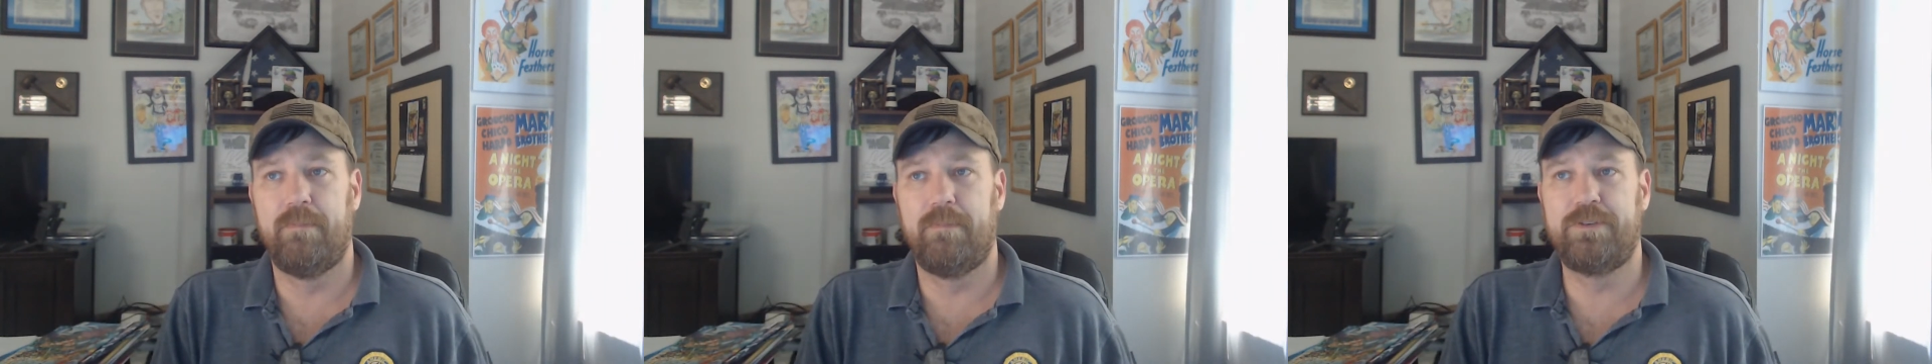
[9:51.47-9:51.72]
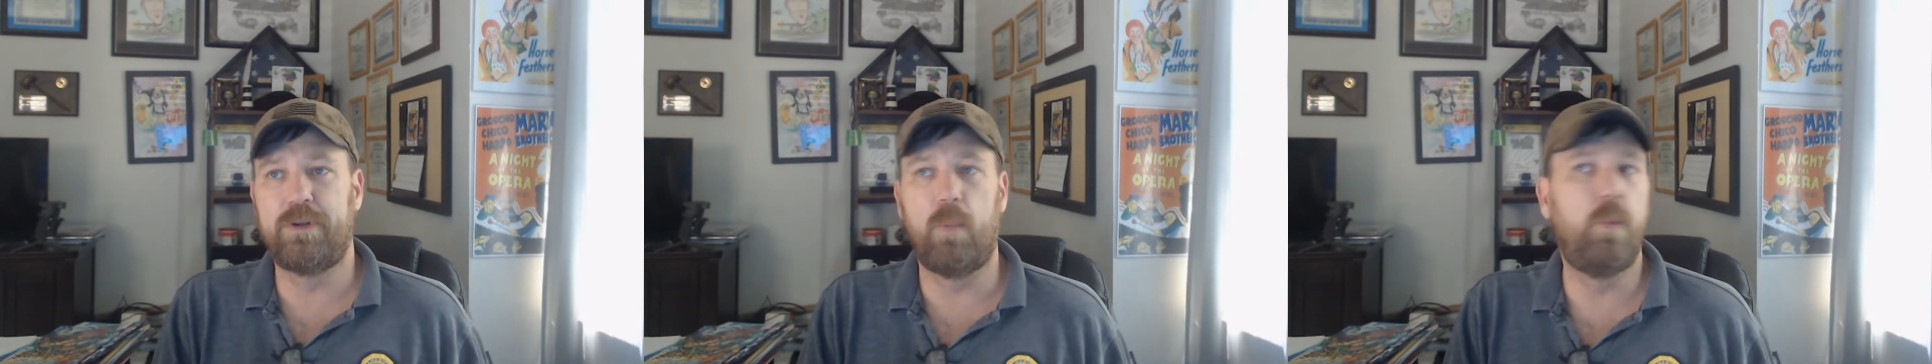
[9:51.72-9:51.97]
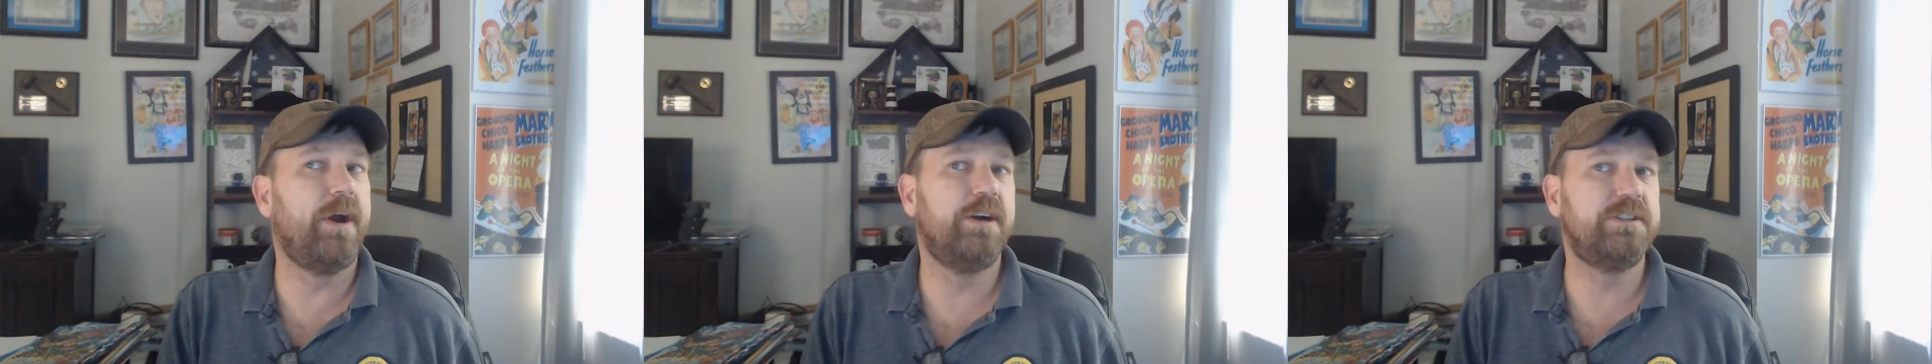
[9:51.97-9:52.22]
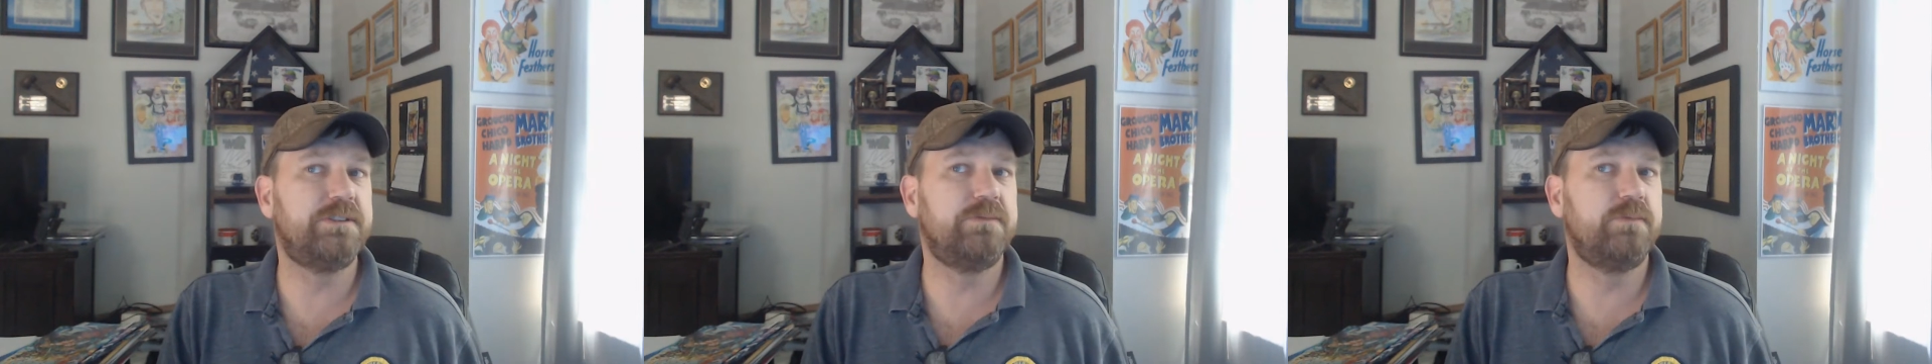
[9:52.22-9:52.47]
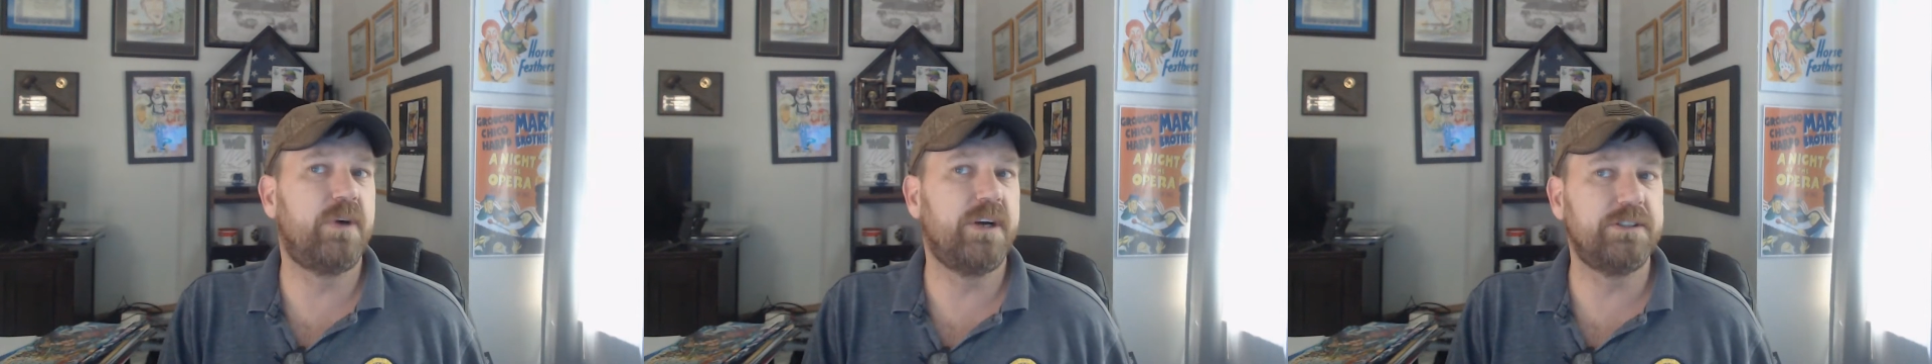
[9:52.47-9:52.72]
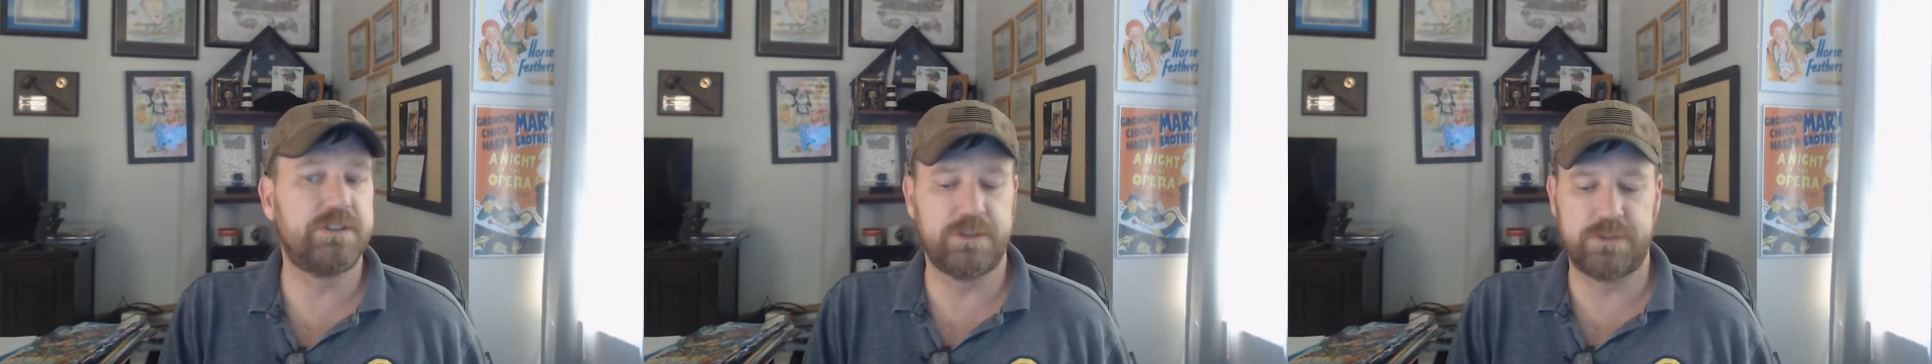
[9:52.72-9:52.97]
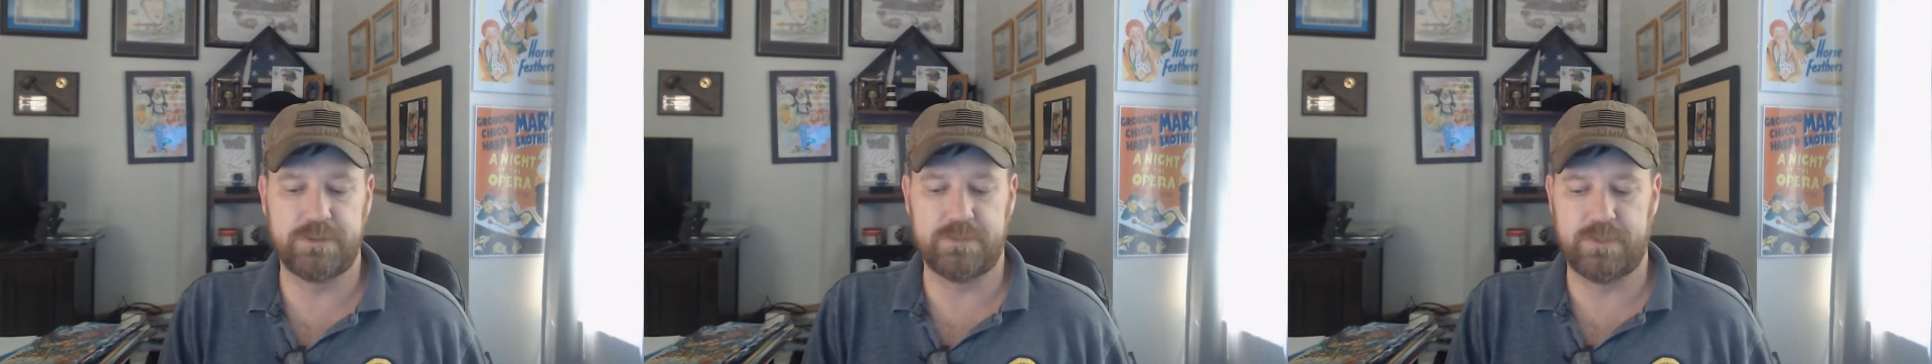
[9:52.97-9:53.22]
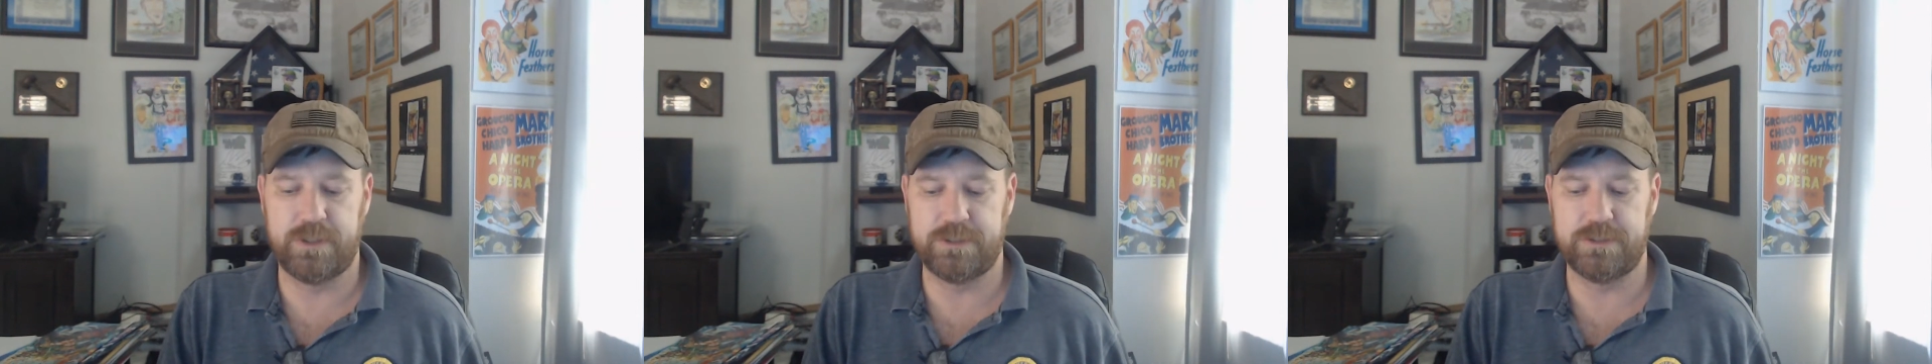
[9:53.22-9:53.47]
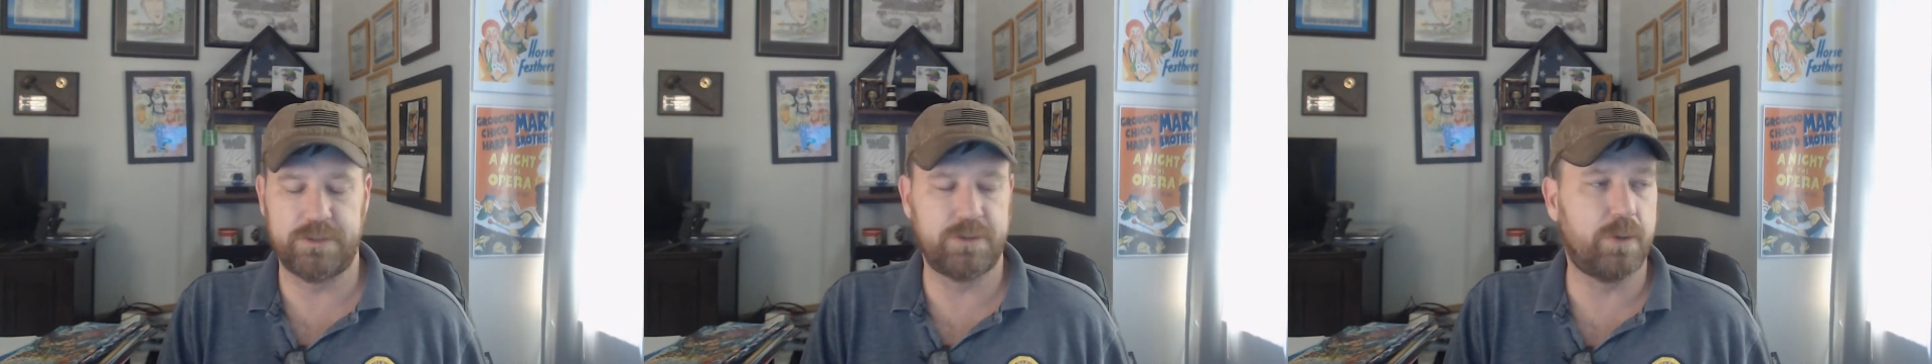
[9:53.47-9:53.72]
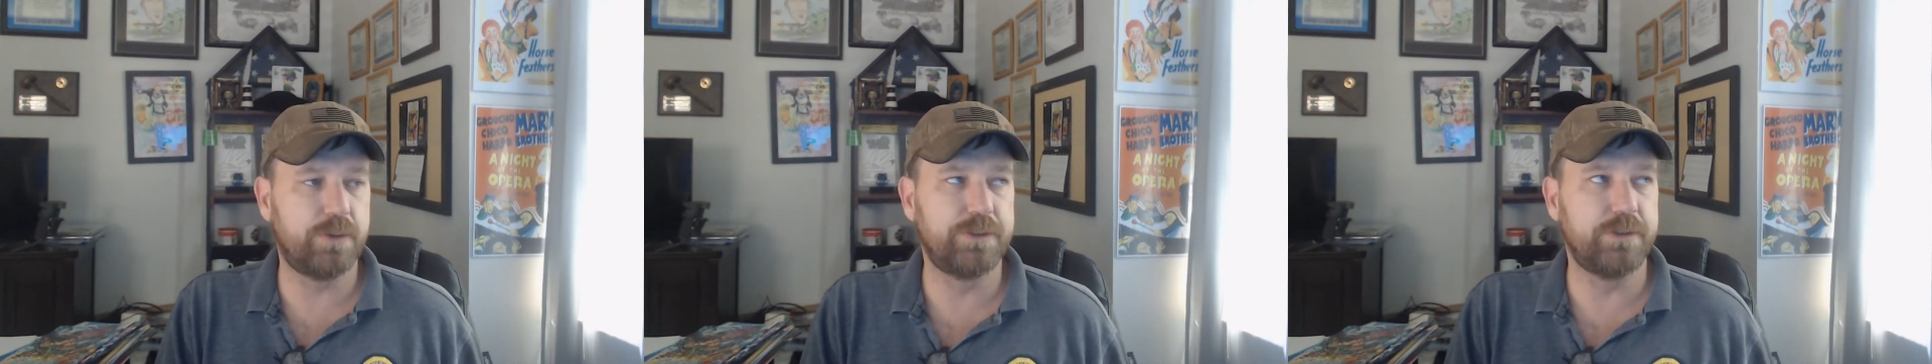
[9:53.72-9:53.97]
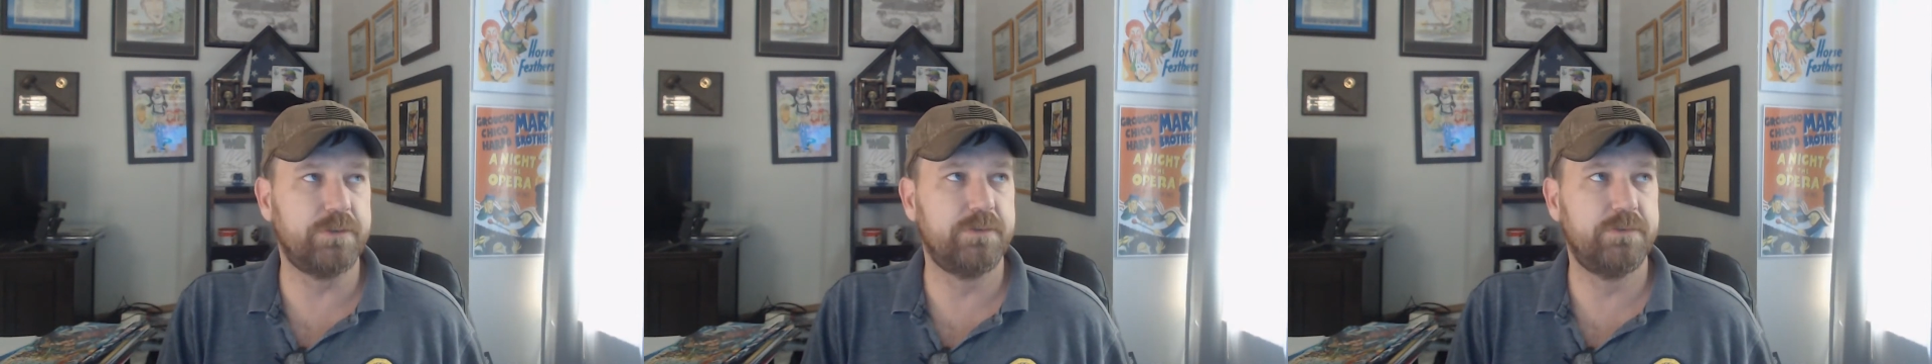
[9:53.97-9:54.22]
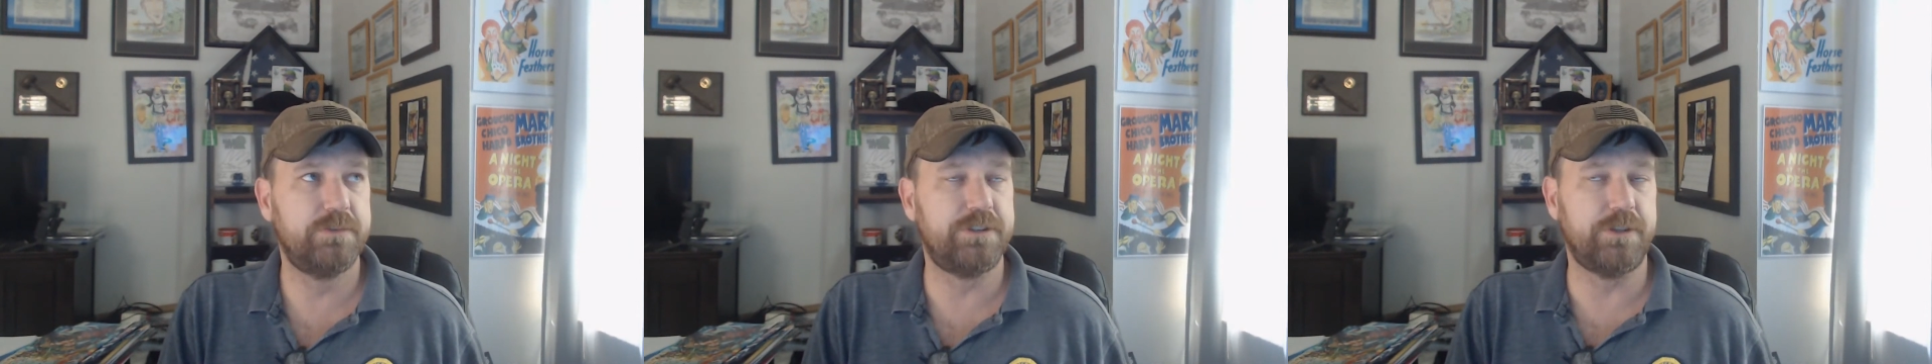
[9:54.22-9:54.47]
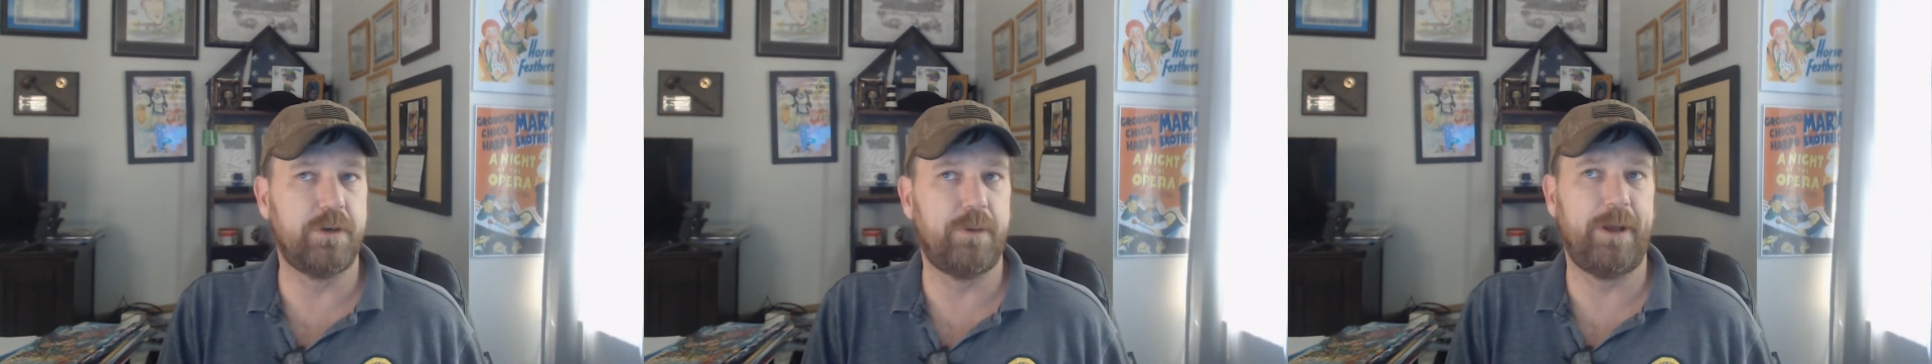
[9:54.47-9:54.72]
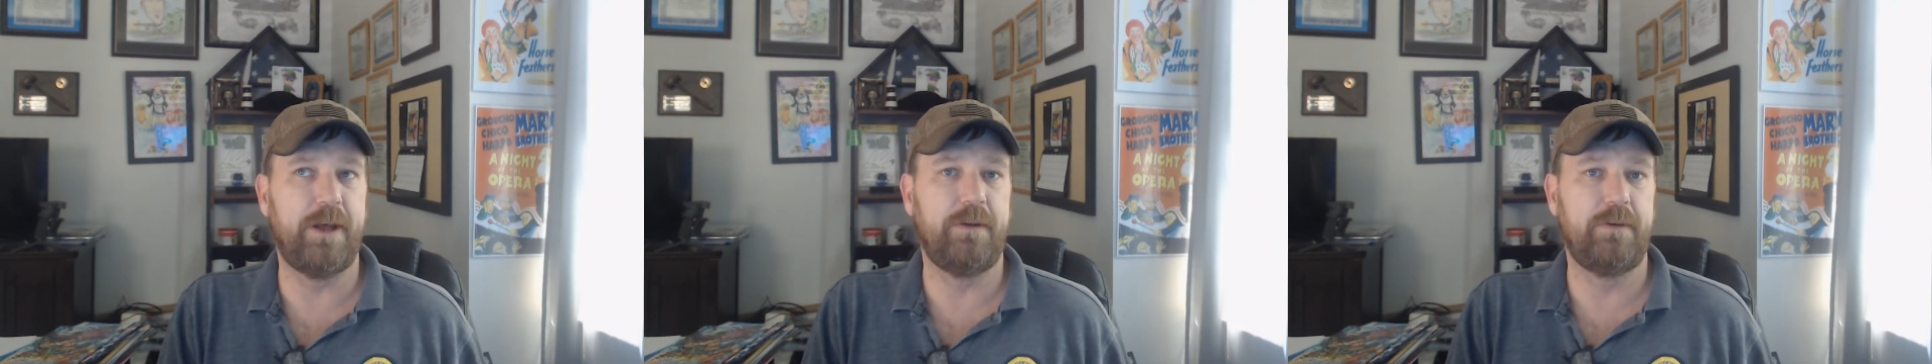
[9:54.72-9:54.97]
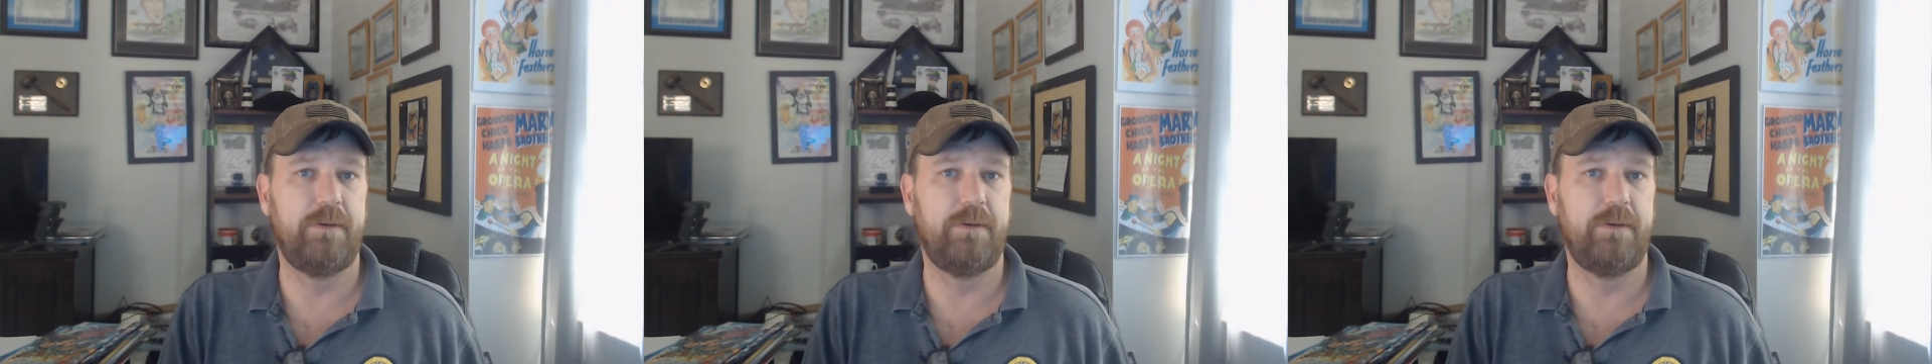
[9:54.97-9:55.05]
so where's where's this where's the soldier serum at?